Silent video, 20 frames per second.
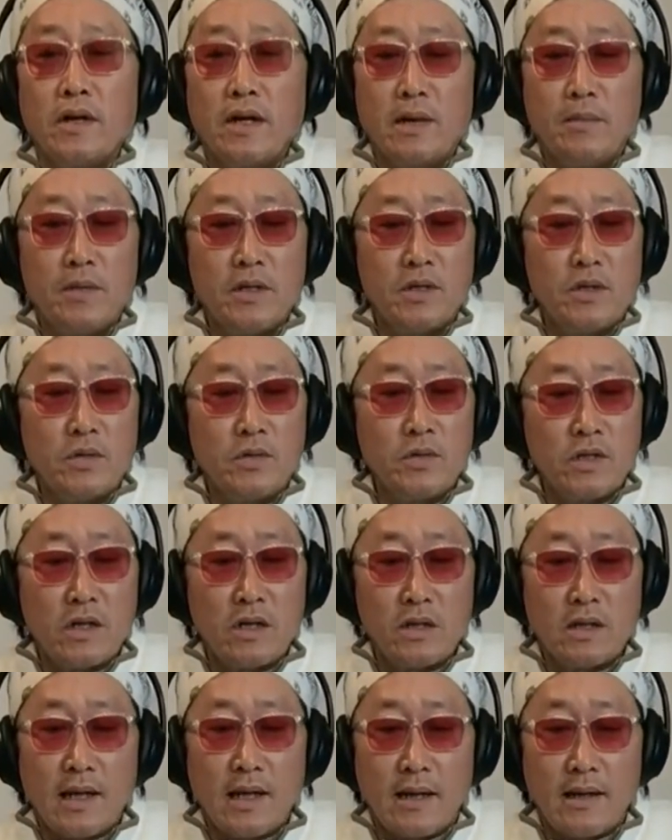Her name is
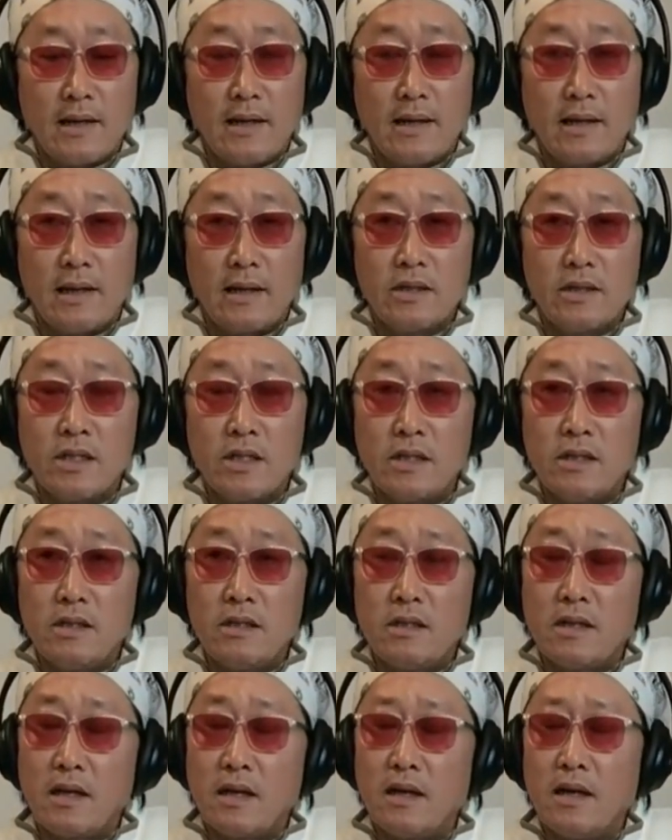Hoojong Kennedy, and
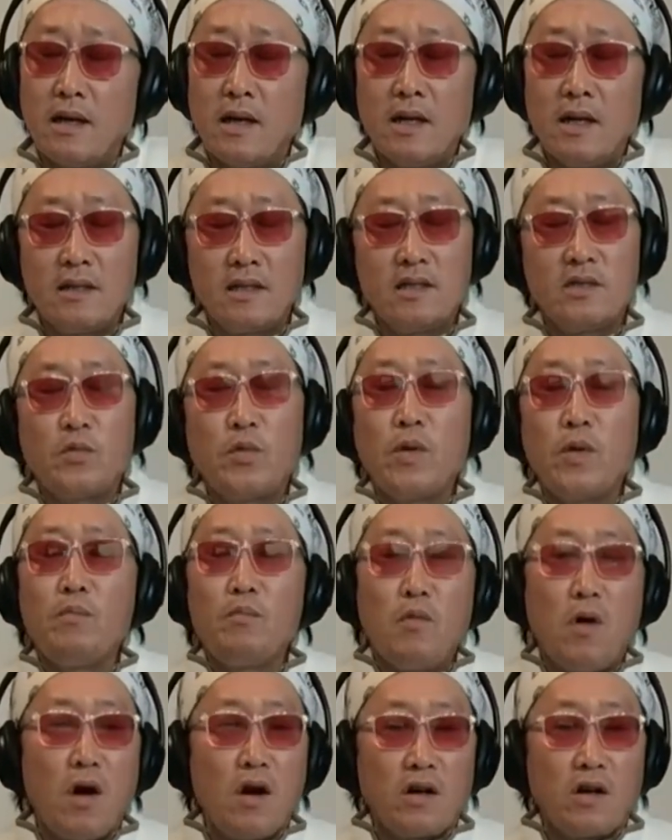she's this
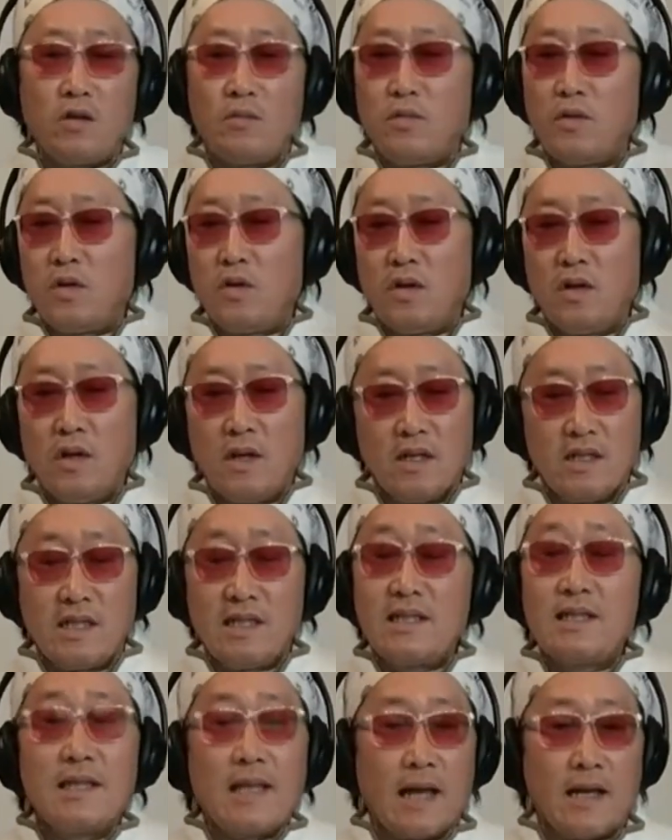remarkable,
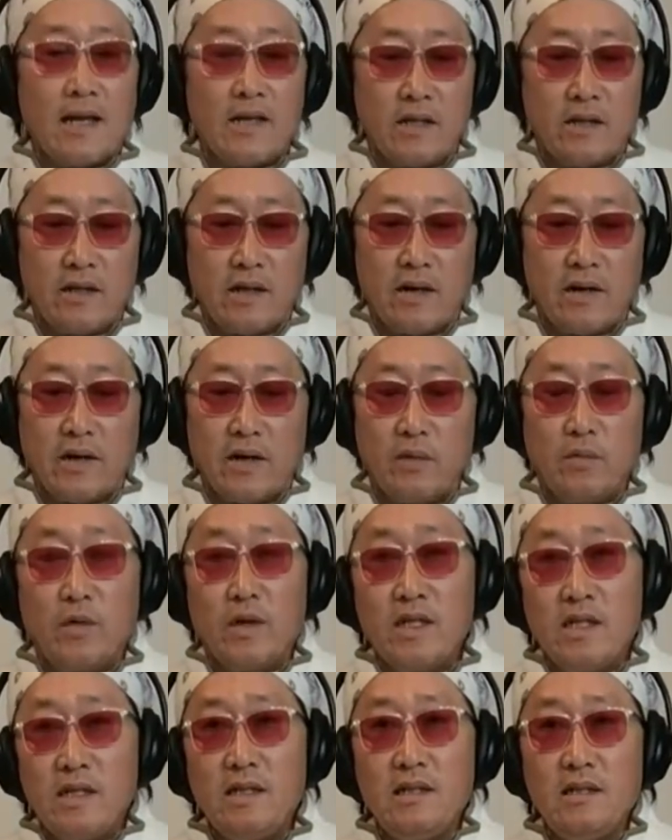she's legendary. And
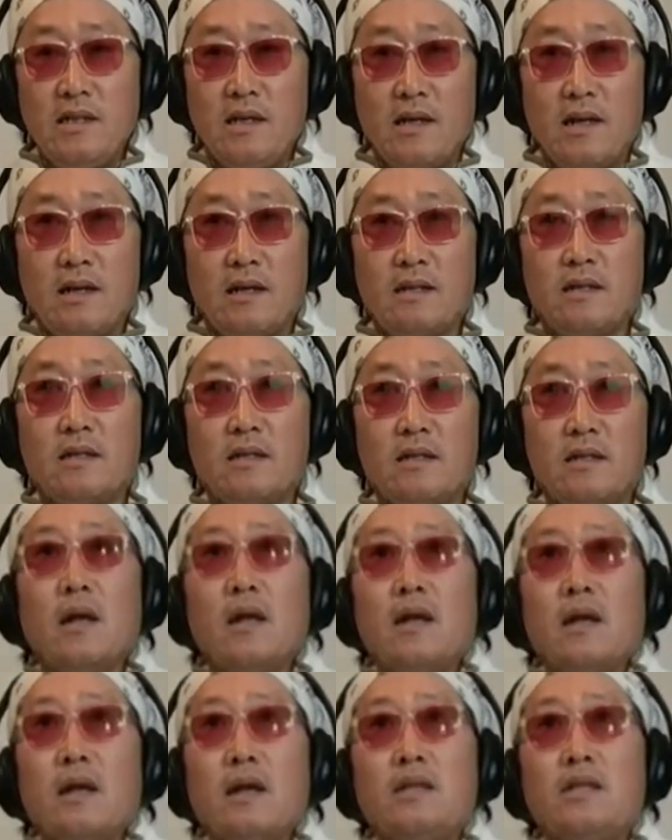what she does
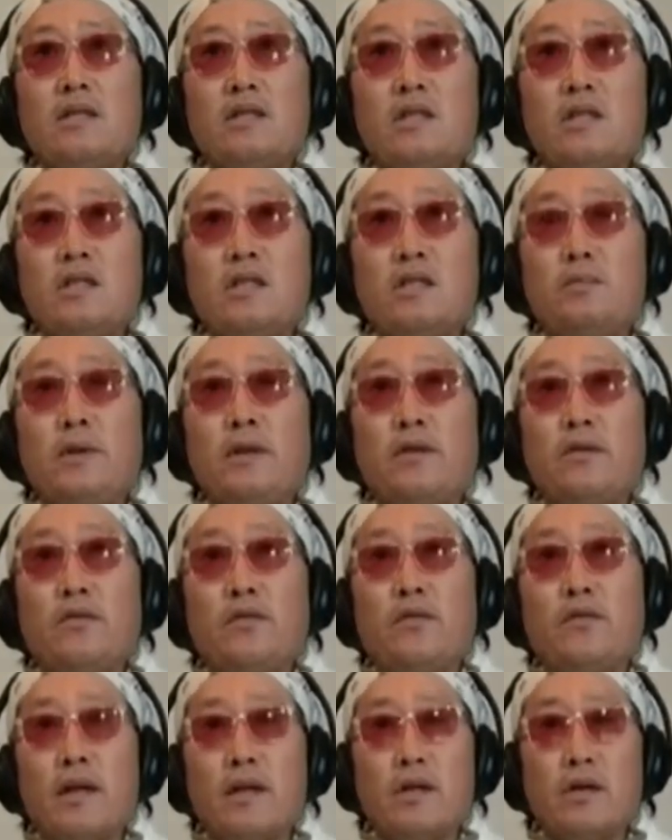is she's been
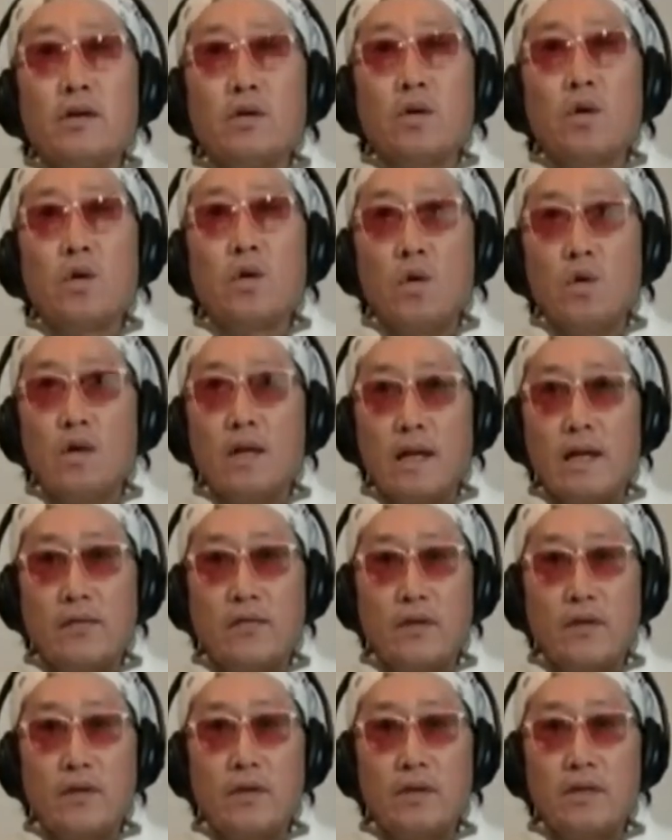fighting her whole
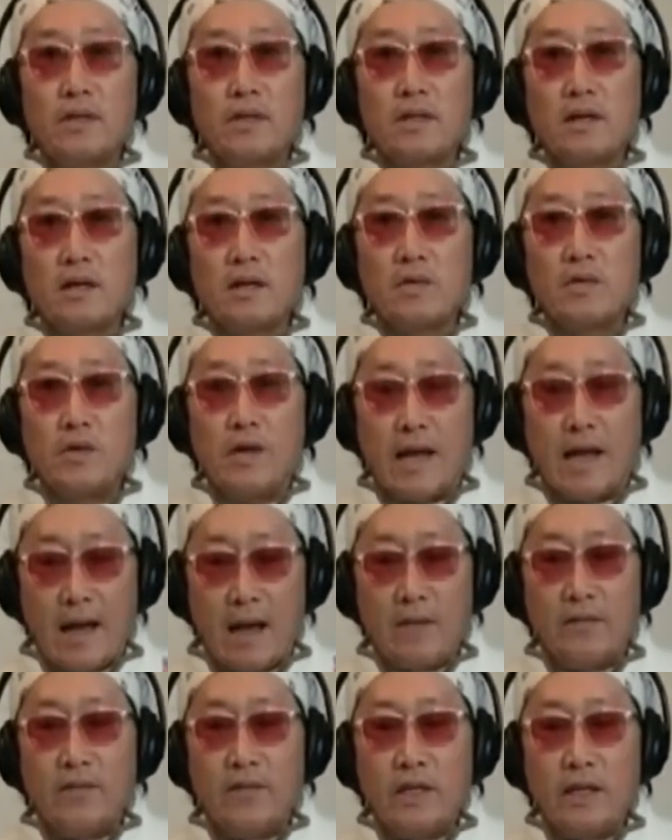life here in this country,
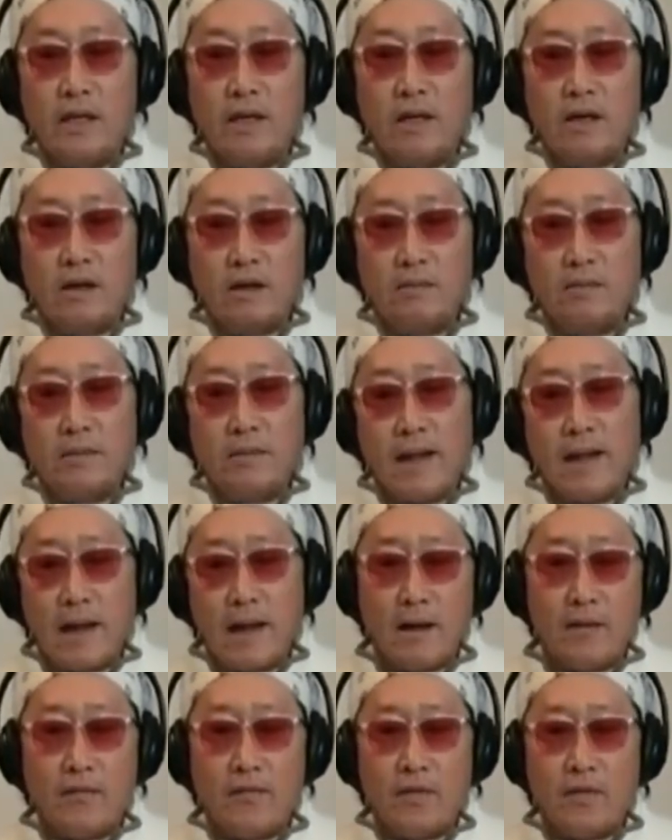advocating on
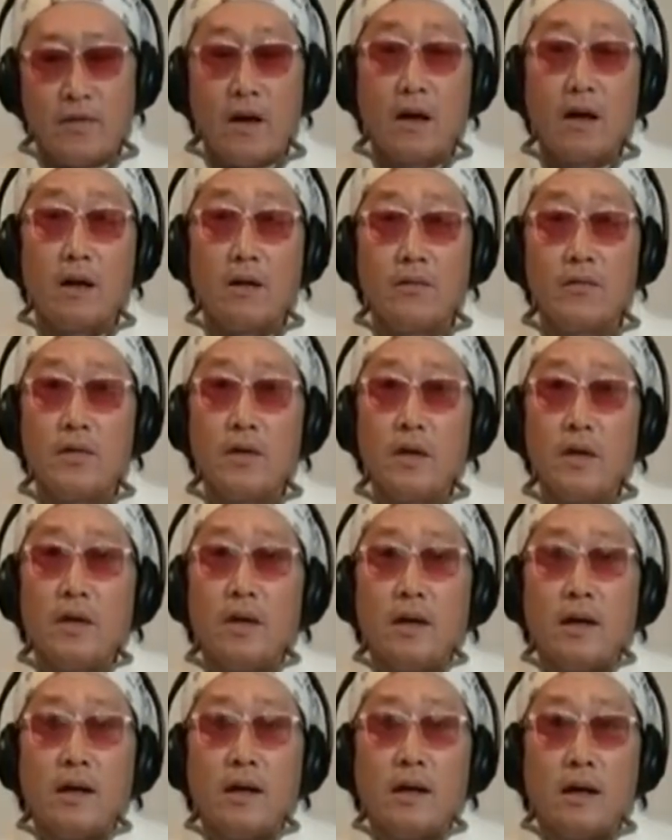behalf of
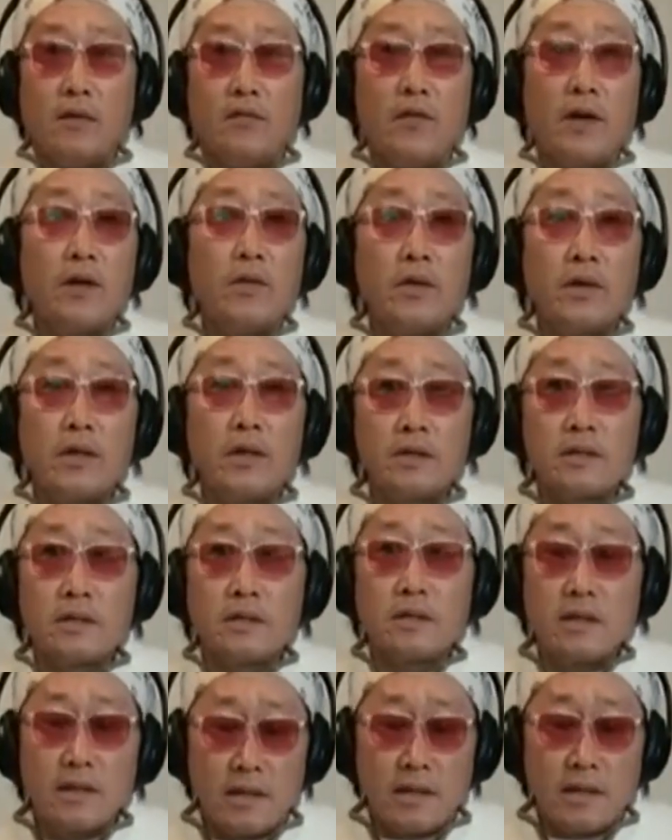
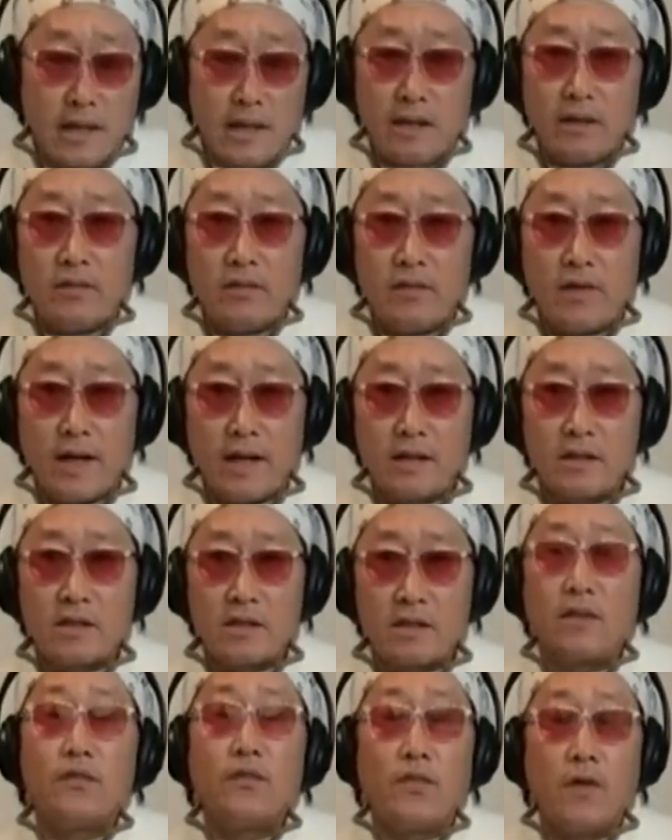veterans, Canadian
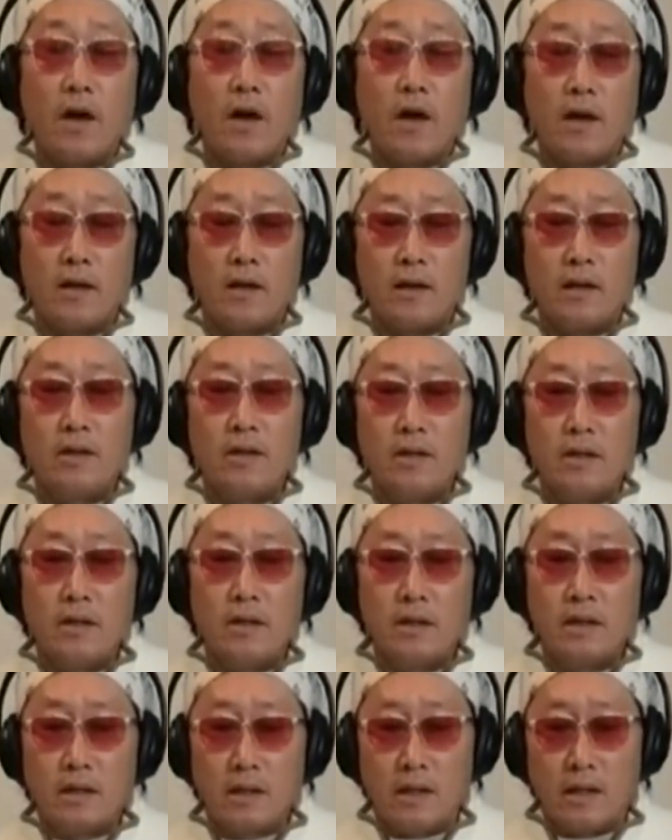vets that fought in
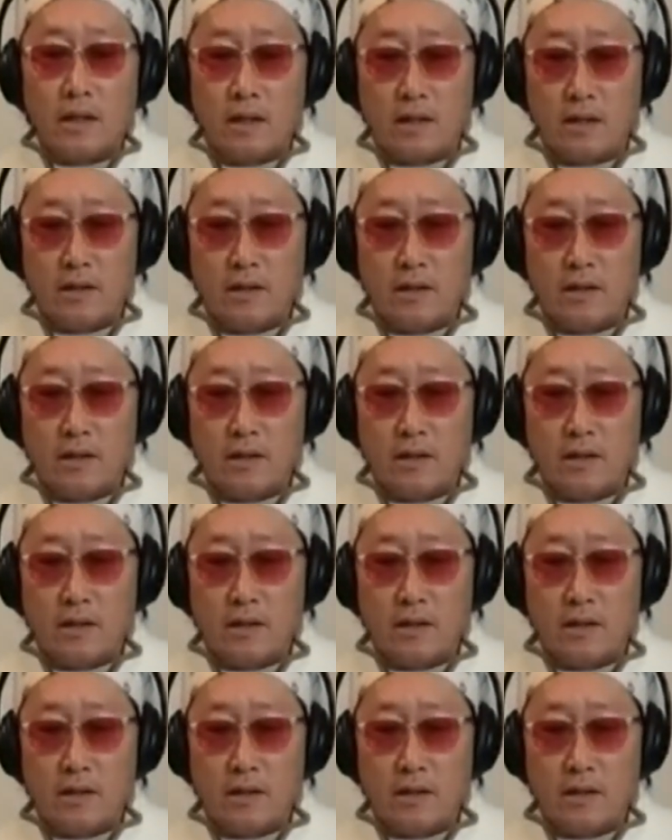the